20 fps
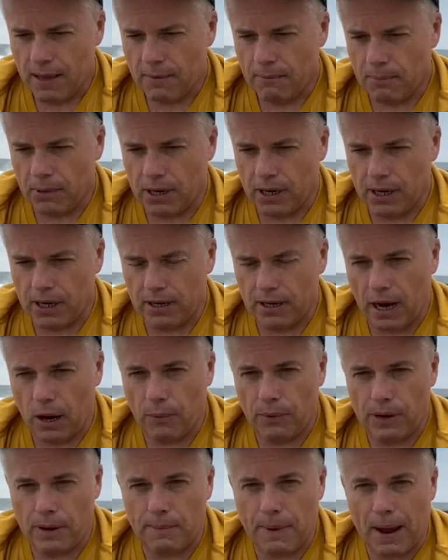But I
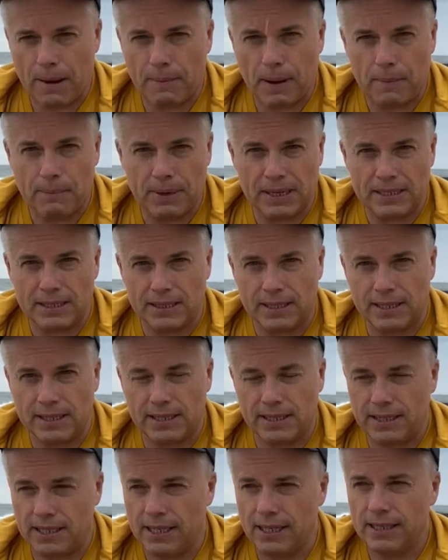went about my business.
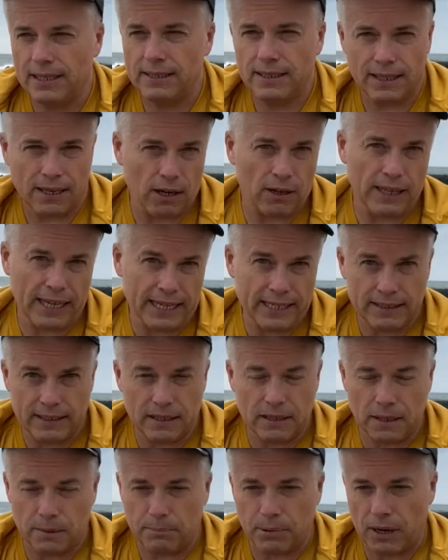You know, I did
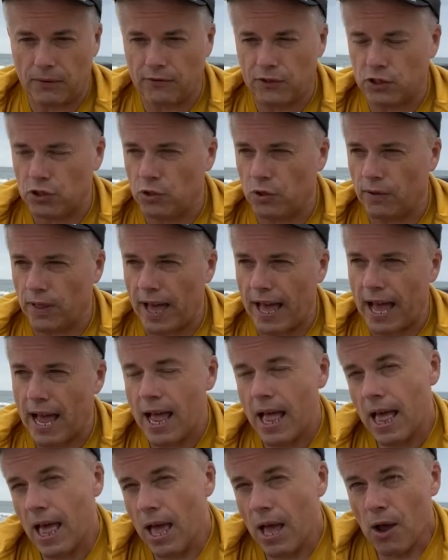the breakfast and all that.
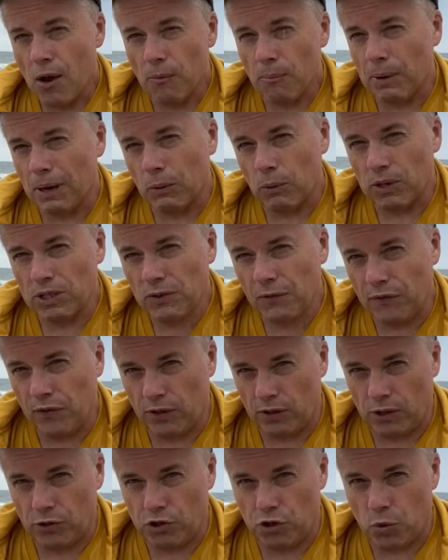But I wasn't
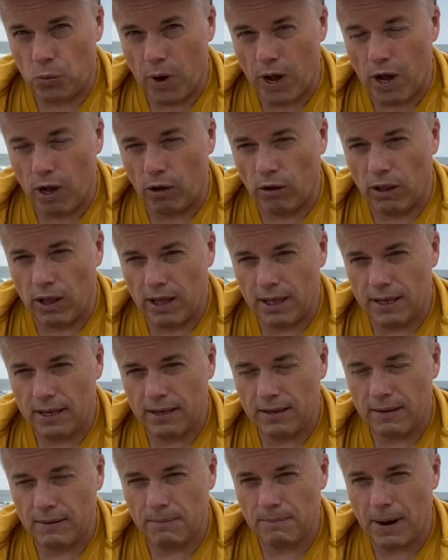feeling too well
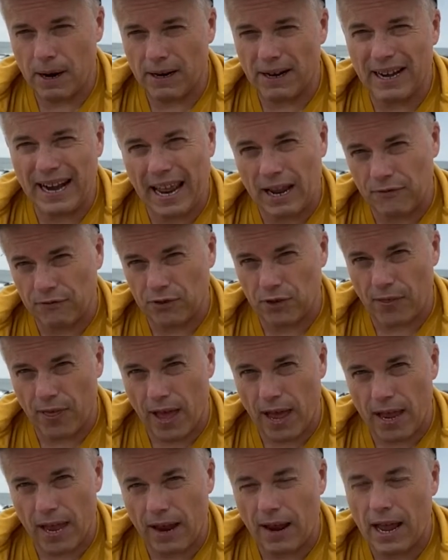about an after
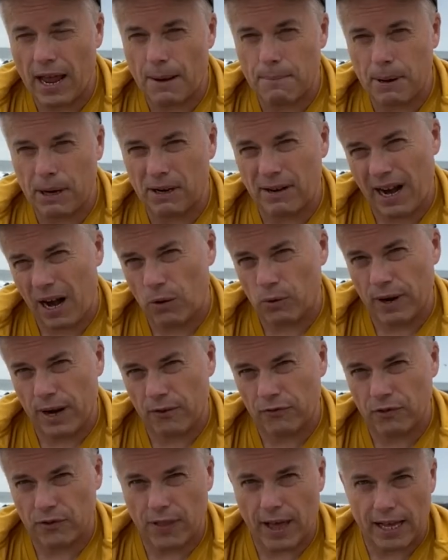that, about an hour
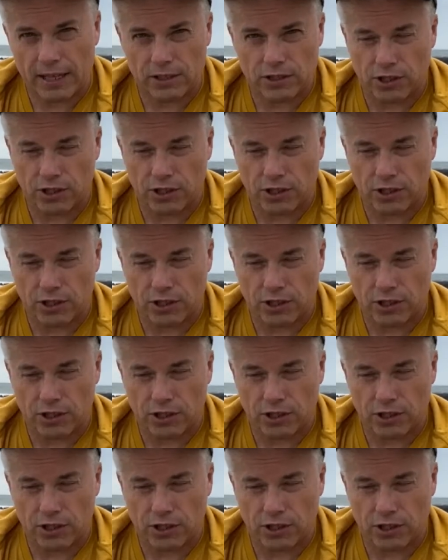after that.